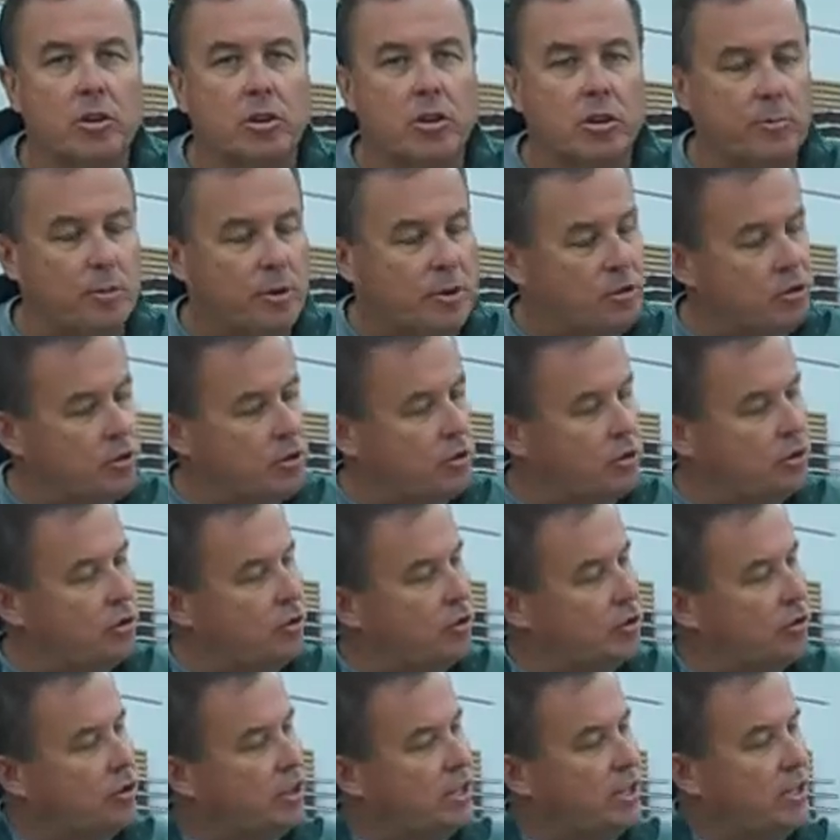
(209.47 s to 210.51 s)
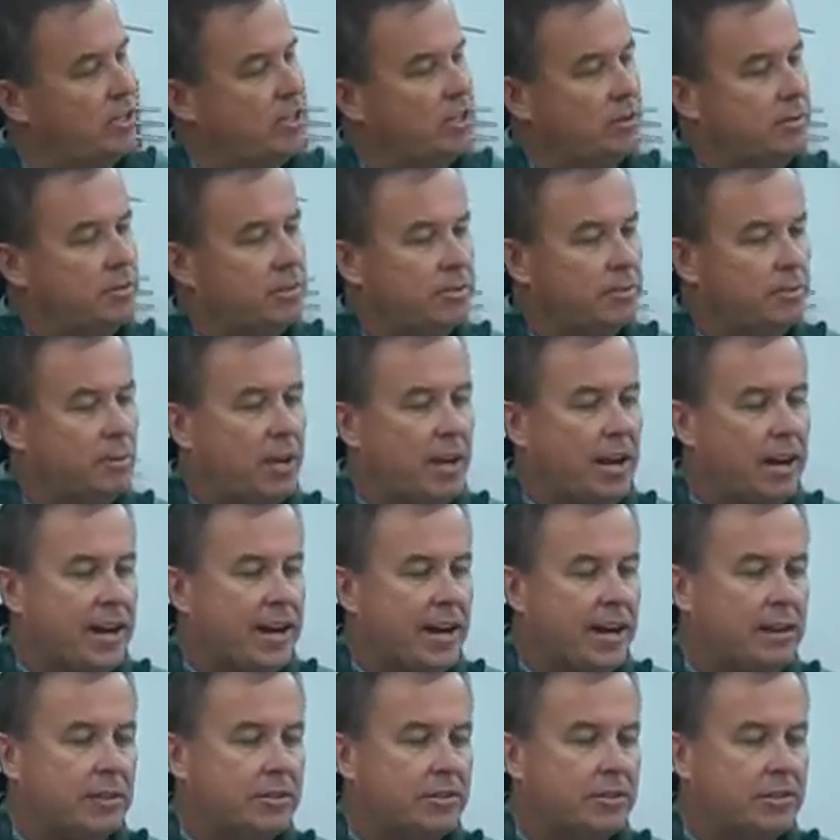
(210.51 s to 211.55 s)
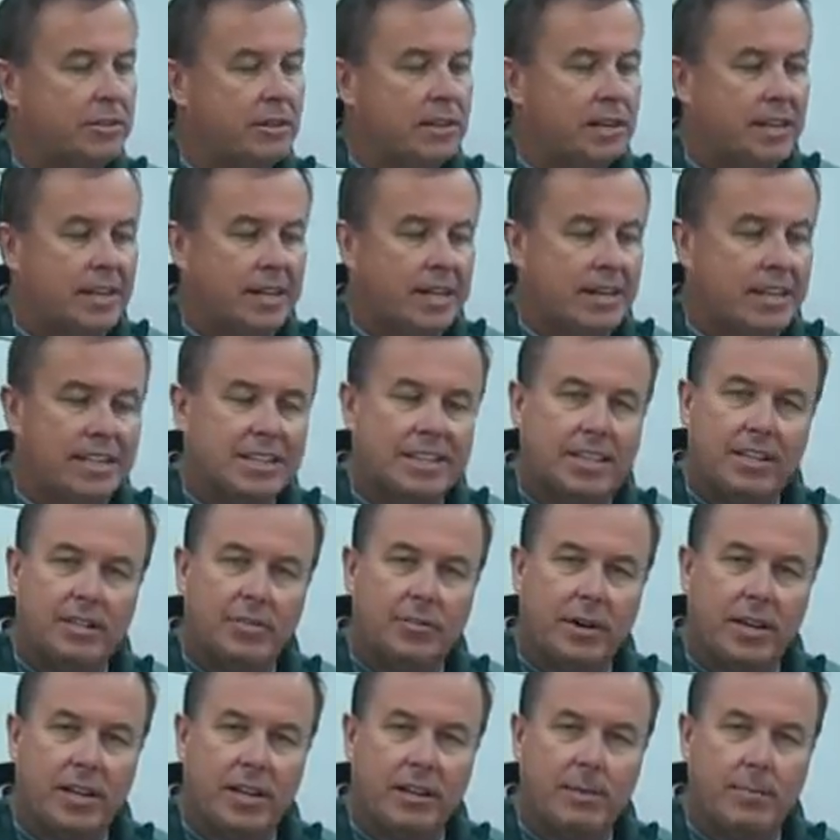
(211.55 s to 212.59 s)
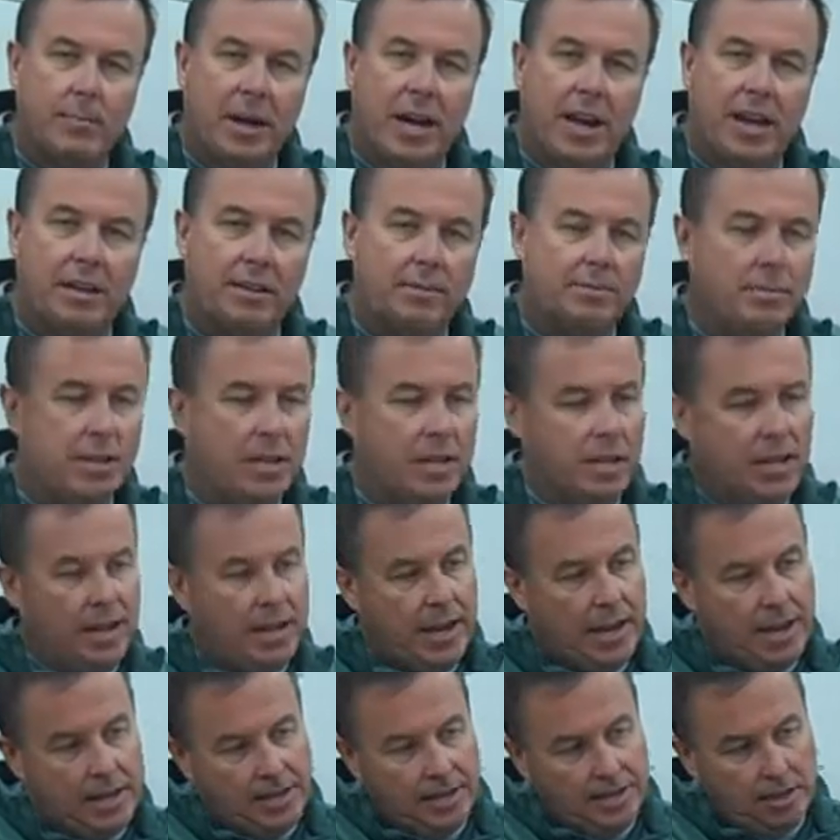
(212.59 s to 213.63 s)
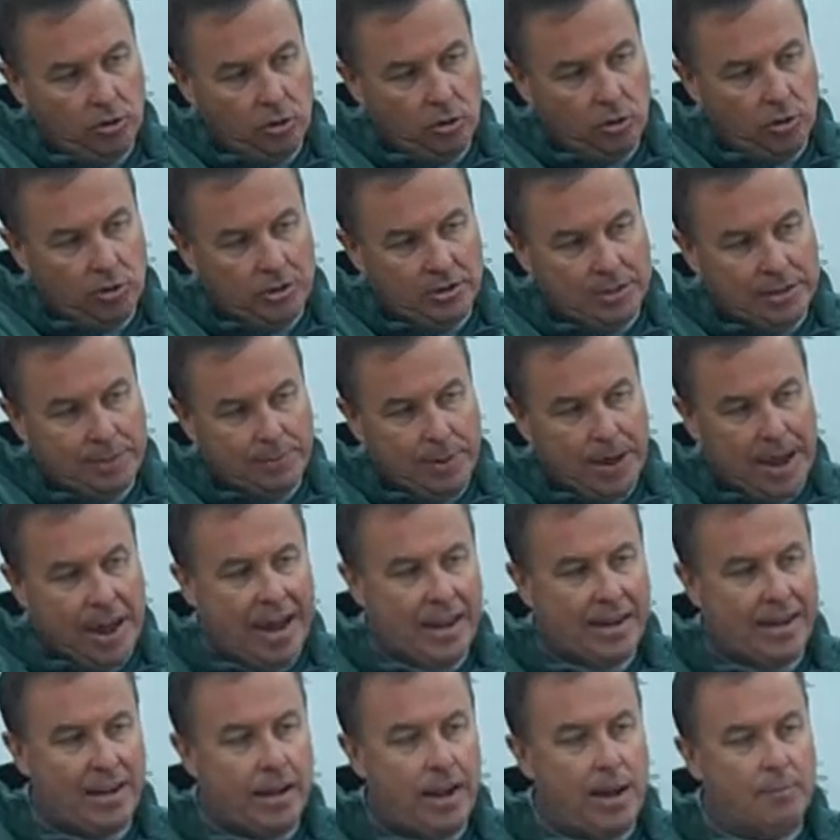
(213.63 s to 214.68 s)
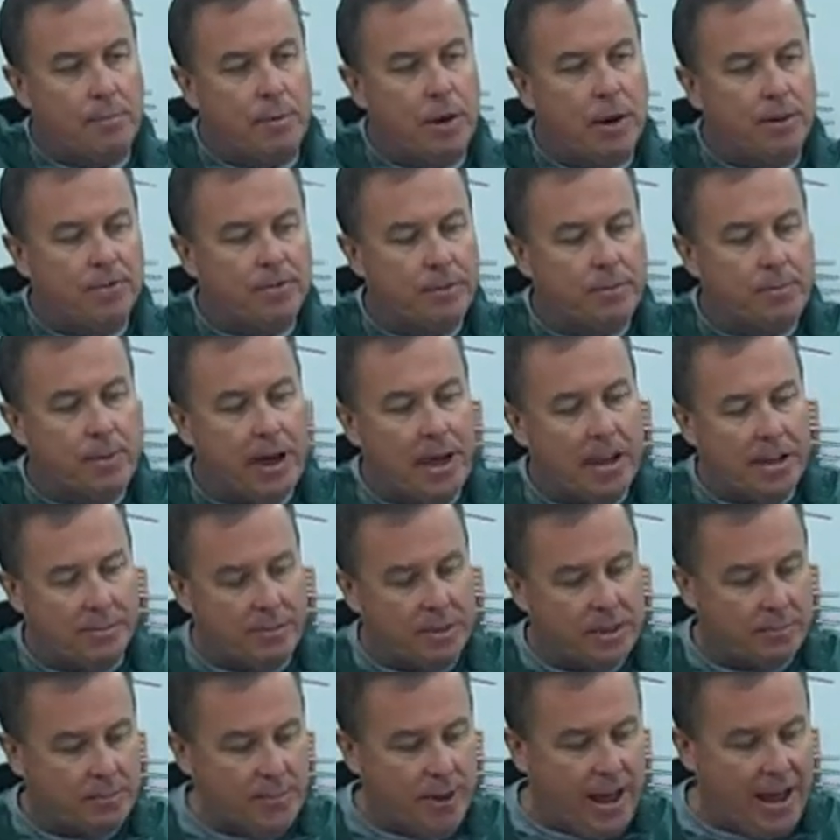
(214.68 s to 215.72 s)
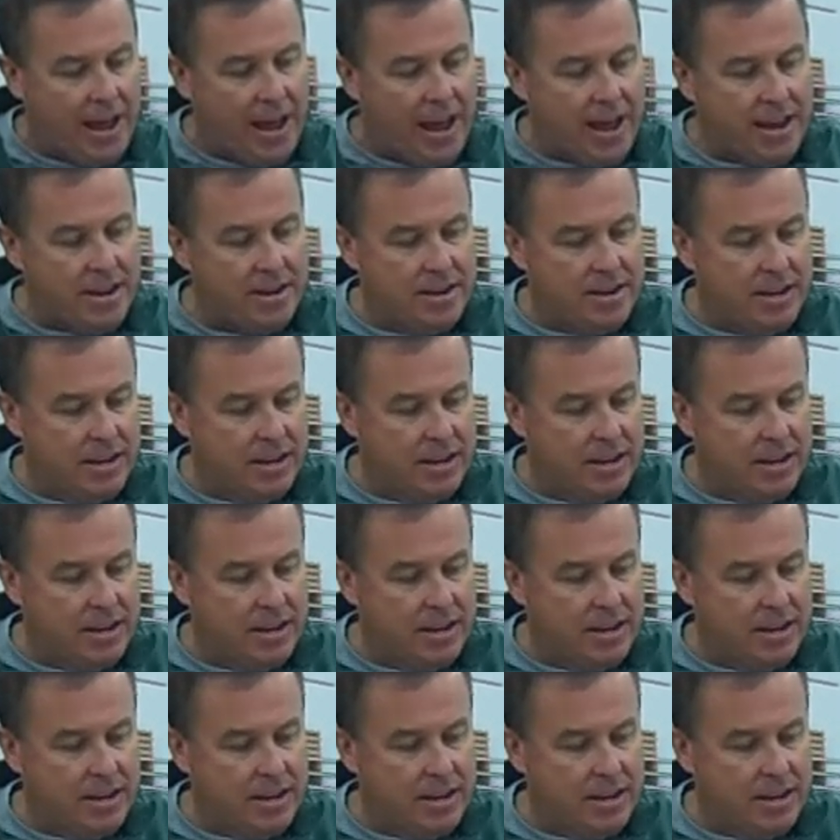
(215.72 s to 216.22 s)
commercial kitchen supply house. It sits right in the bottom, and it holds the bag up off the bottom of the pot.